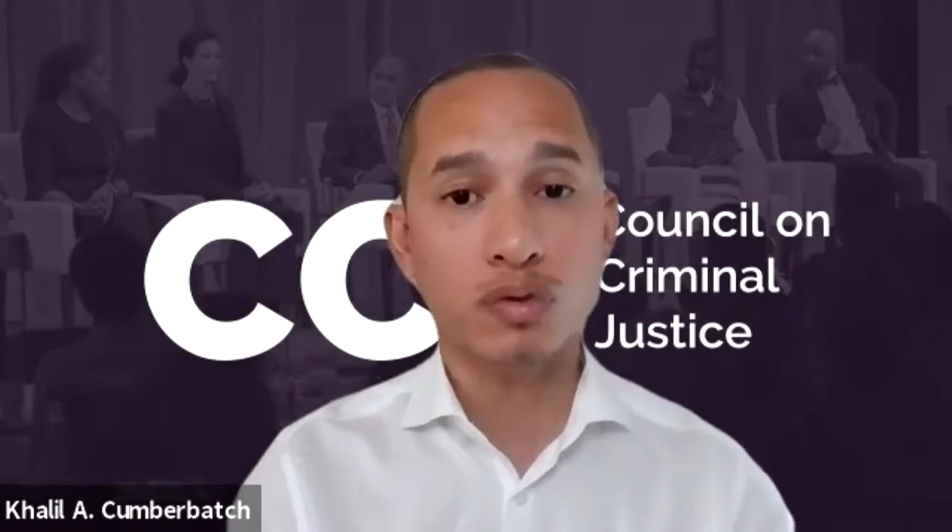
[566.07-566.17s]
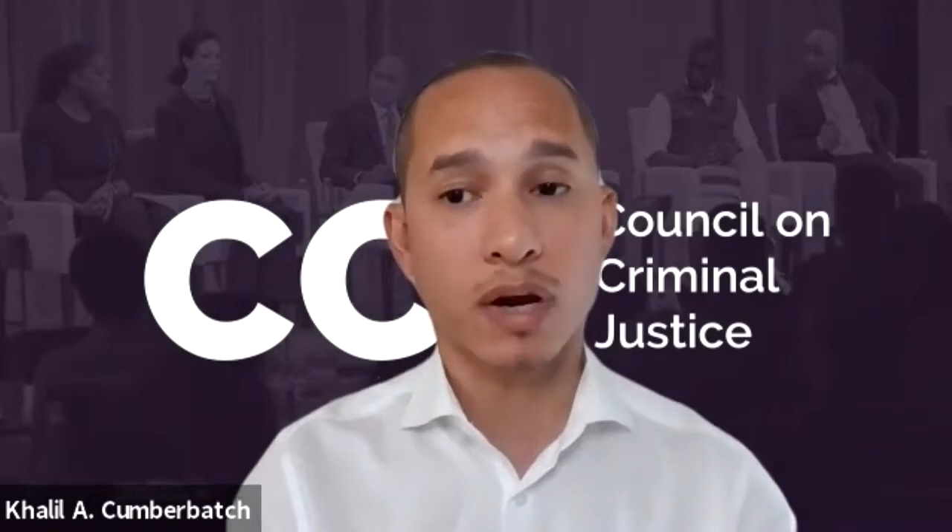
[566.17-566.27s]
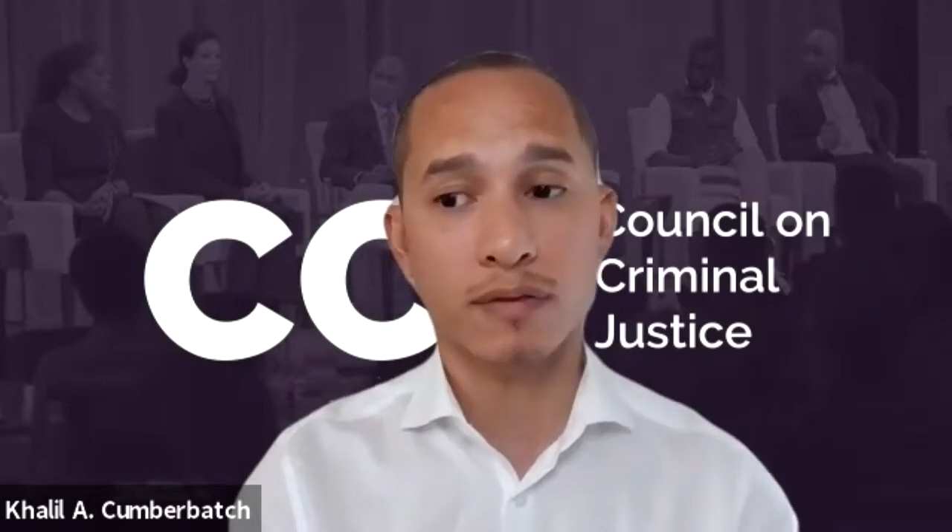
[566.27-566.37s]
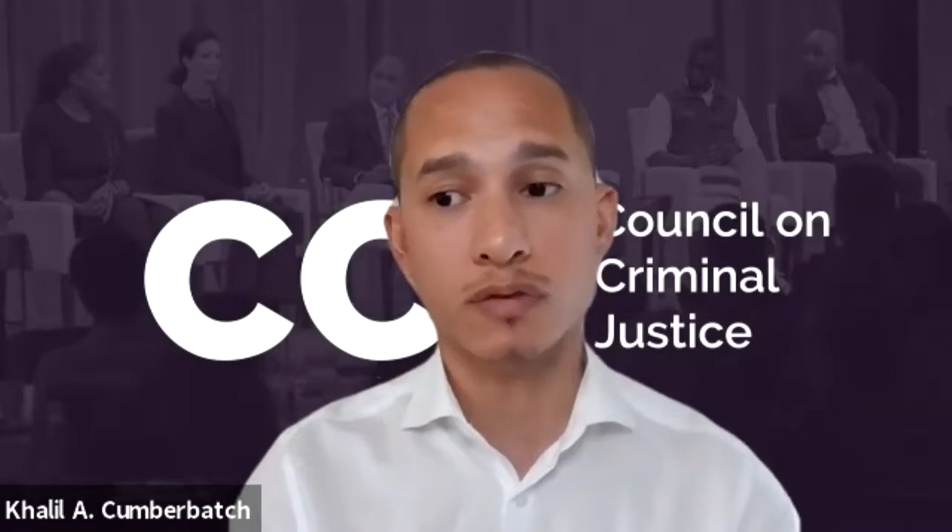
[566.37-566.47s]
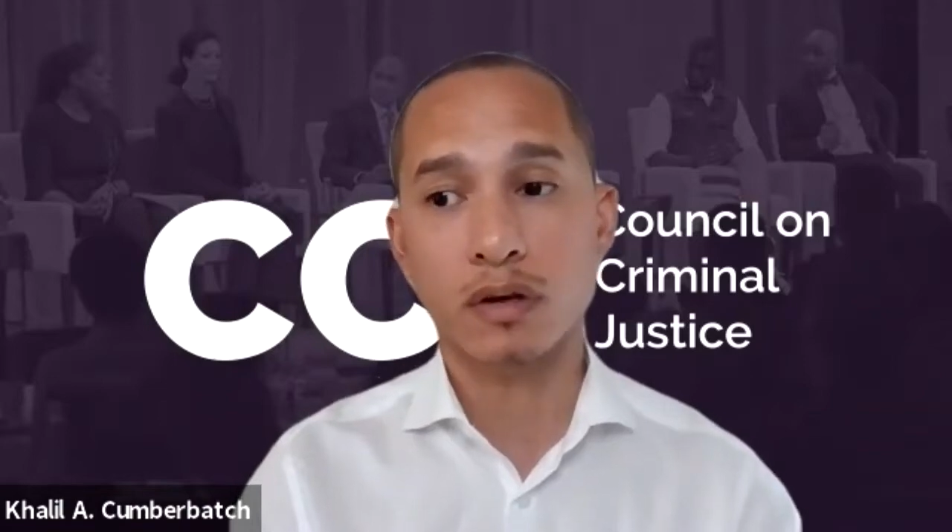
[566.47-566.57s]

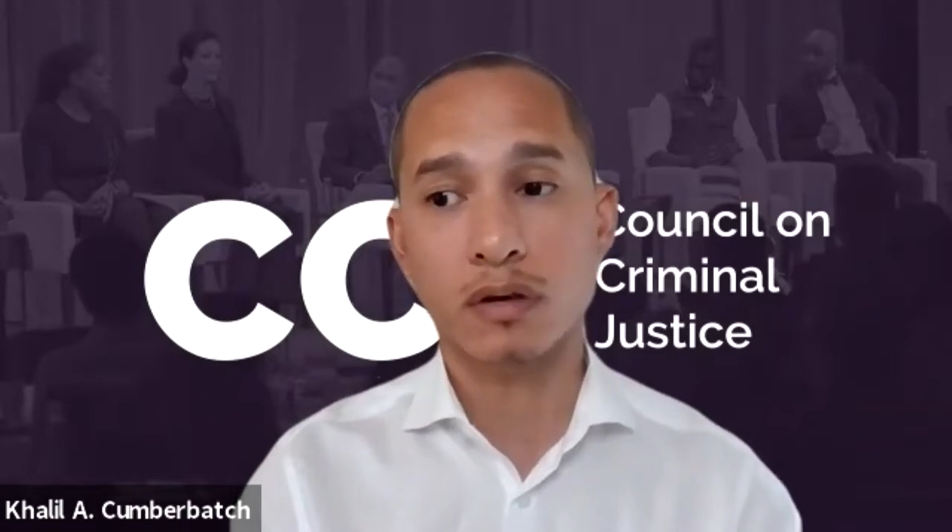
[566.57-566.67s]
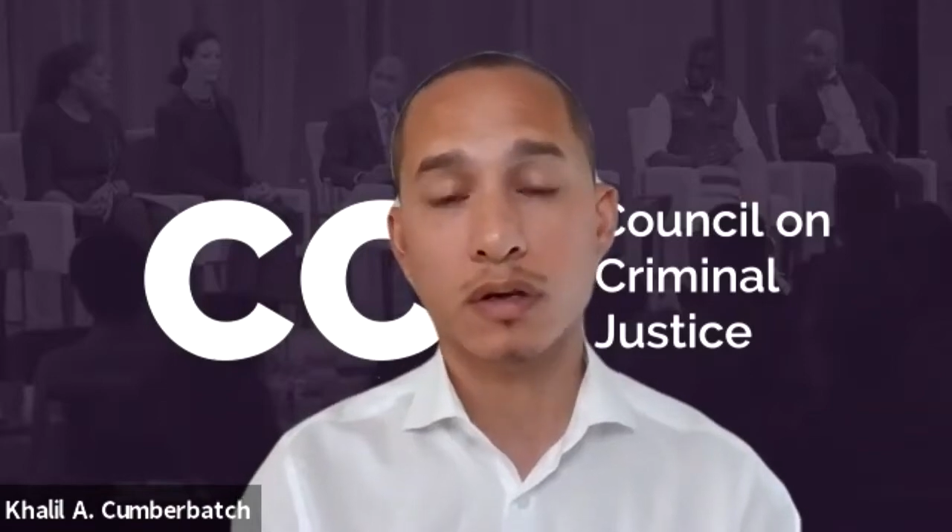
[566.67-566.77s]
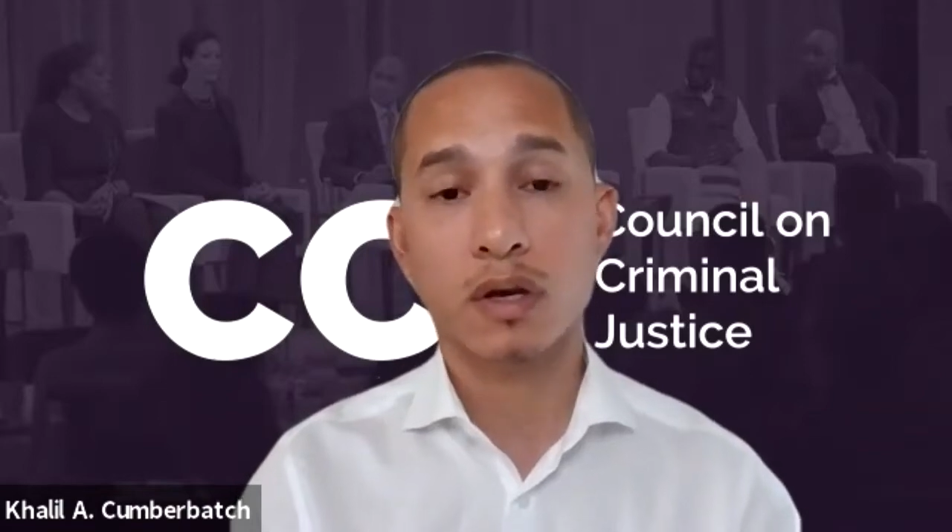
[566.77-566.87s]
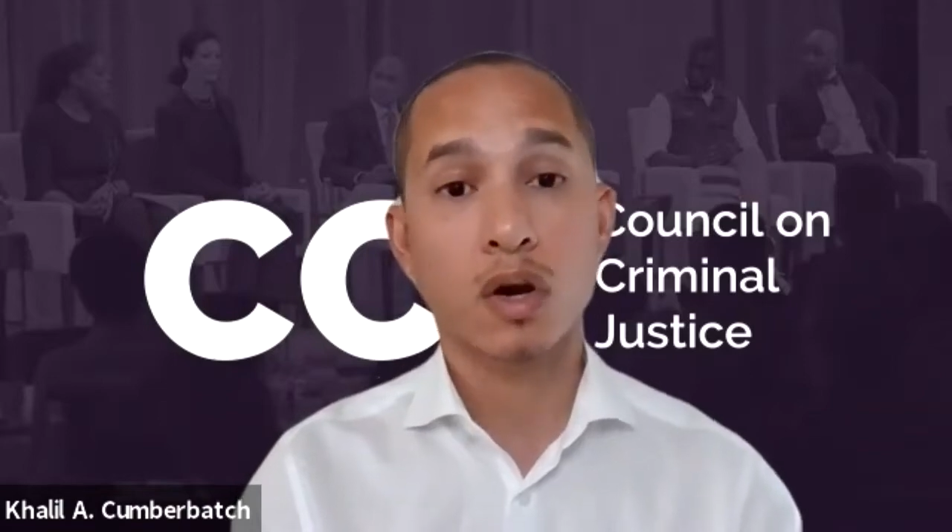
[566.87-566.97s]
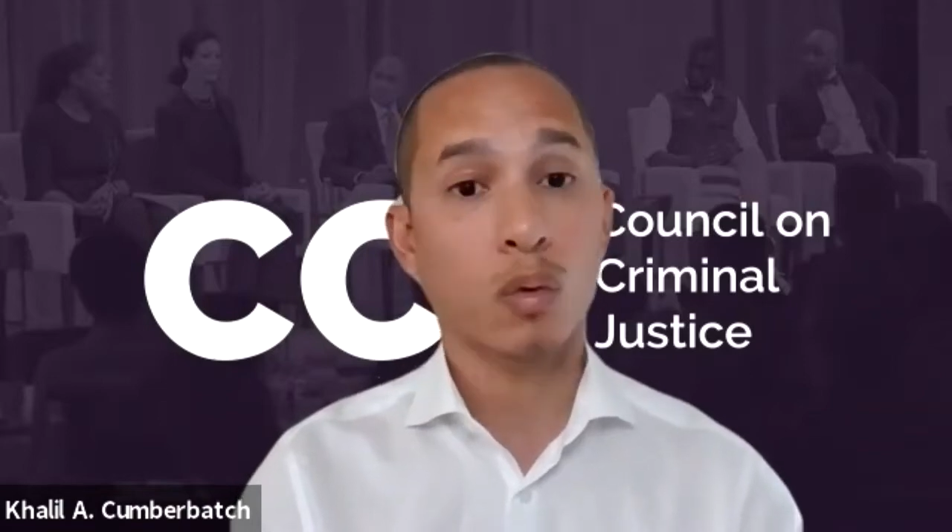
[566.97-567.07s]
do drive
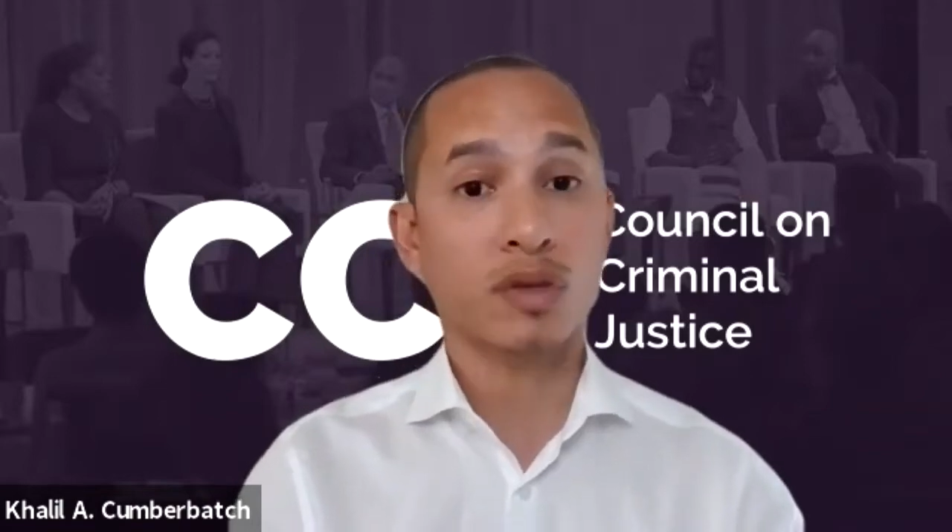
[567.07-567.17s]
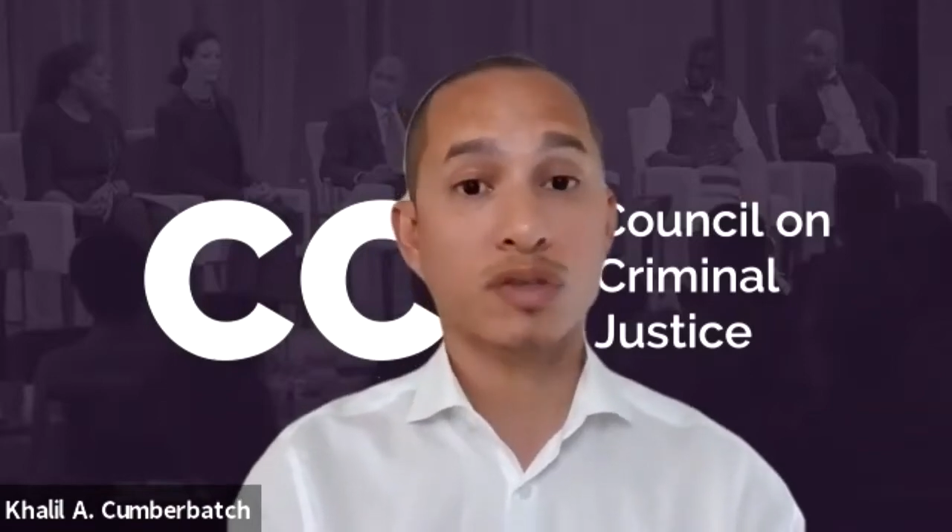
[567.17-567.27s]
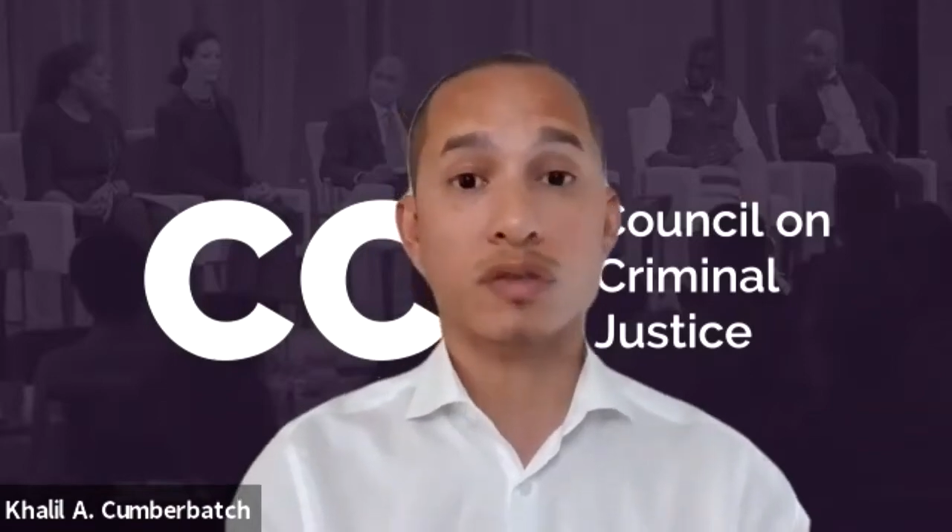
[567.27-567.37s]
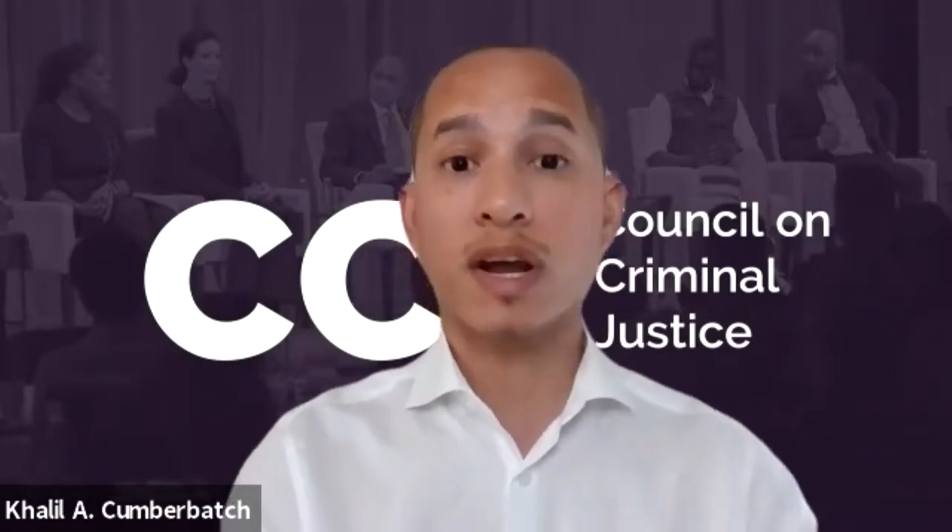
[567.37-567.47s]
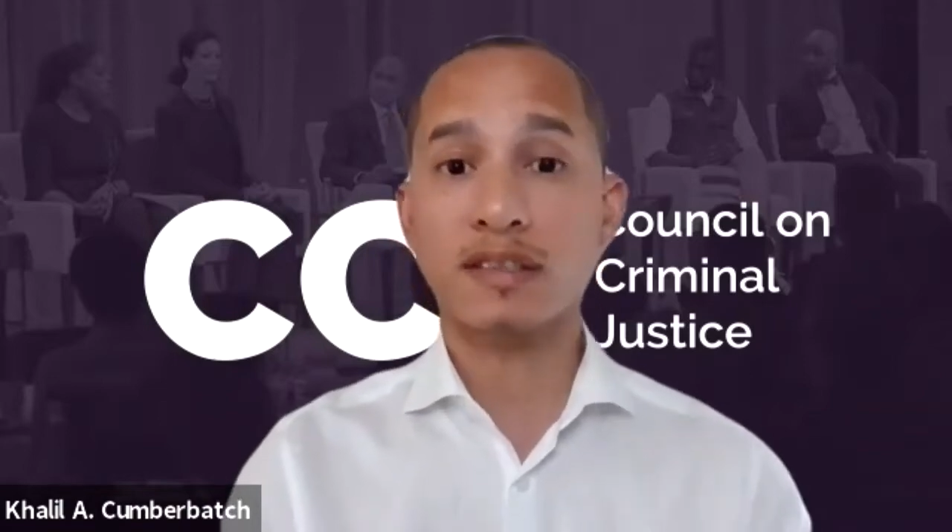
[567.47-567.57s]
drunk,
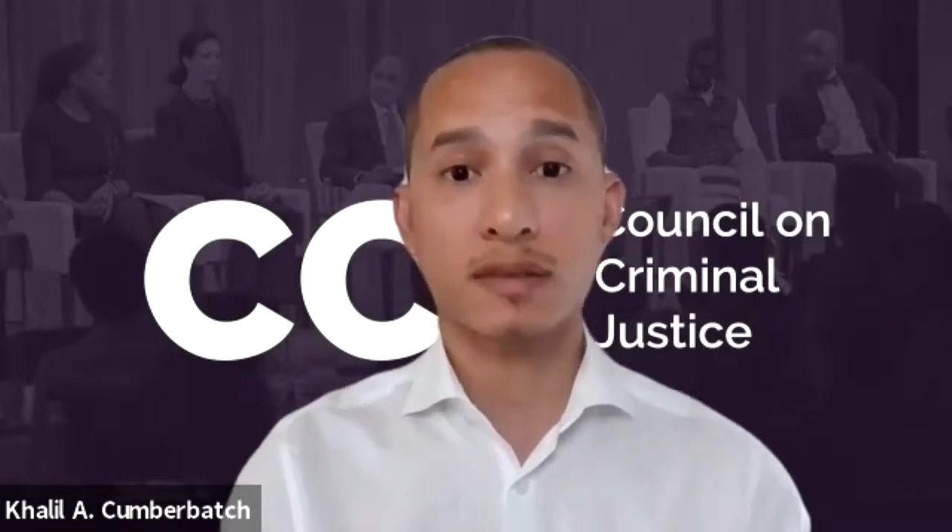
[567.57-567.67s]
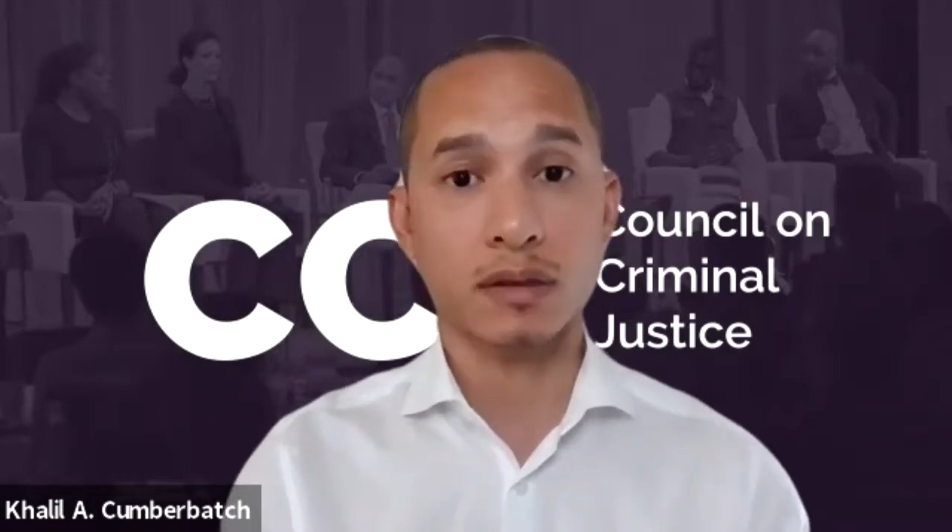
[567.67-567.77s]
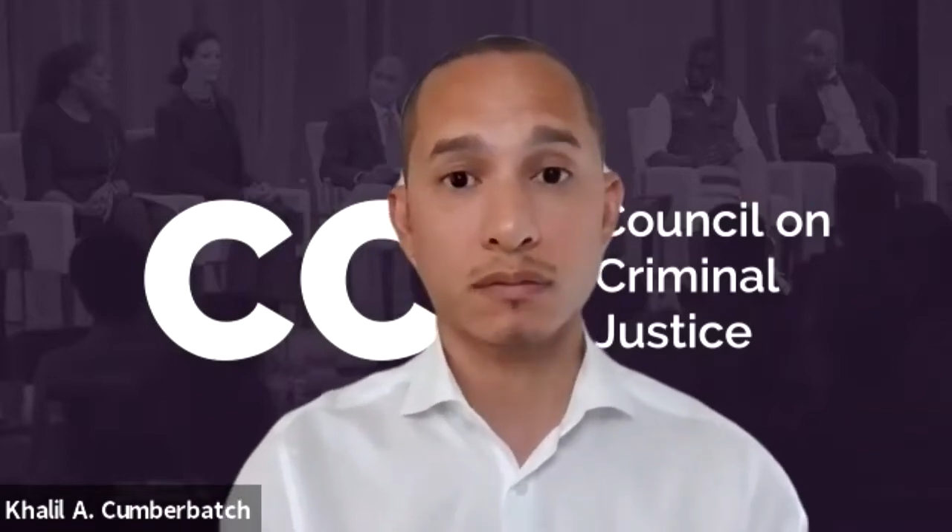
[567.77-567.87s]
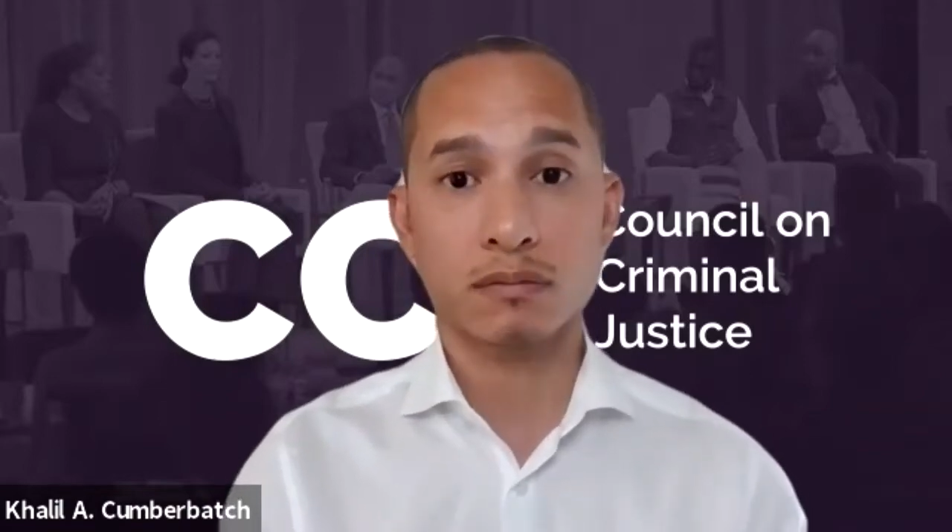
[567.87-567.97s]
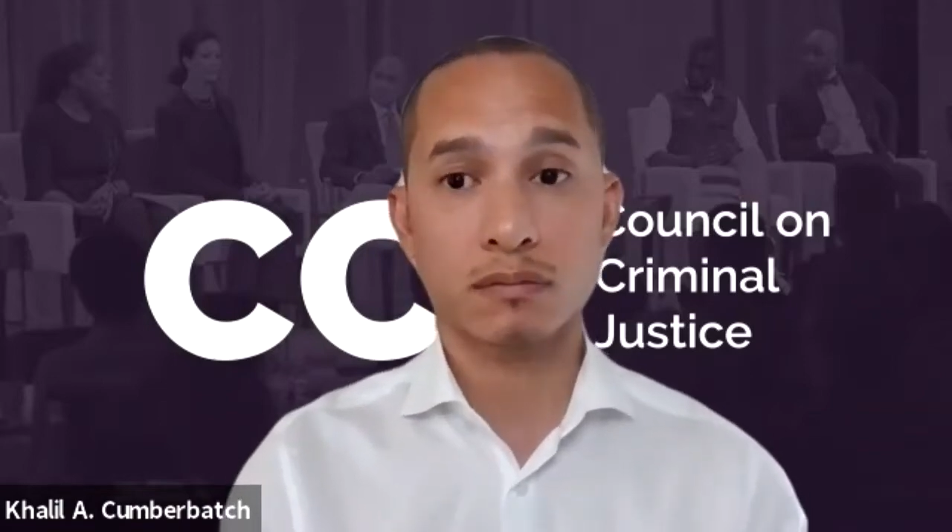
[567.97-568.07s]
was
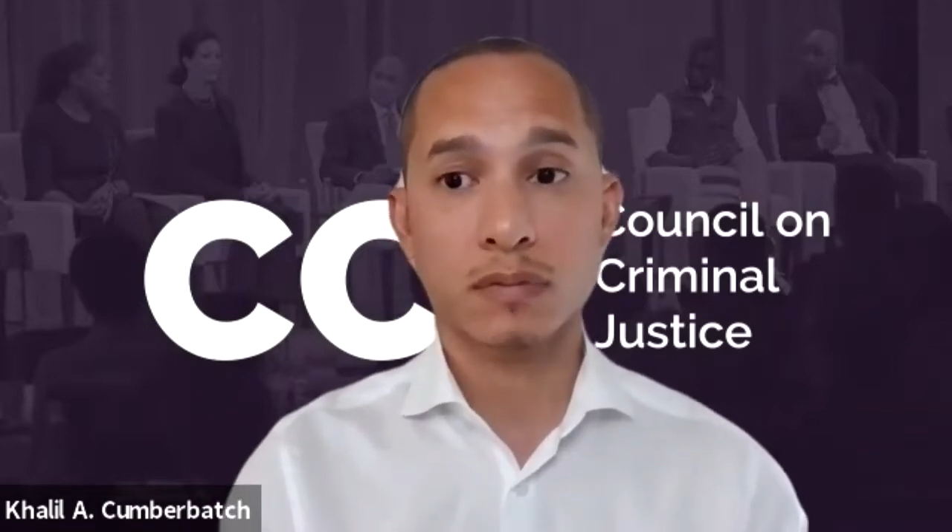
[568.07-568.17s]
arrested.